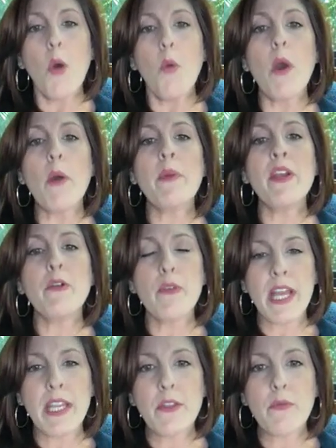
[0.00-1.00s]
When we
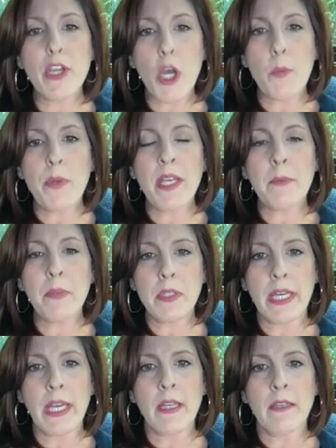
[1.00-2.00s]
created the reopening
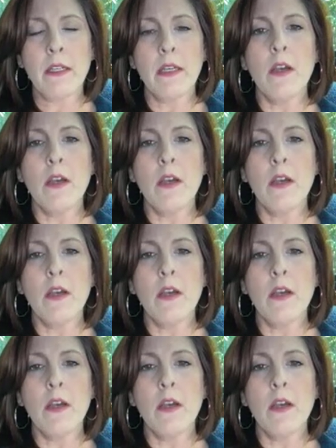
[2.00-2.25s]
plan,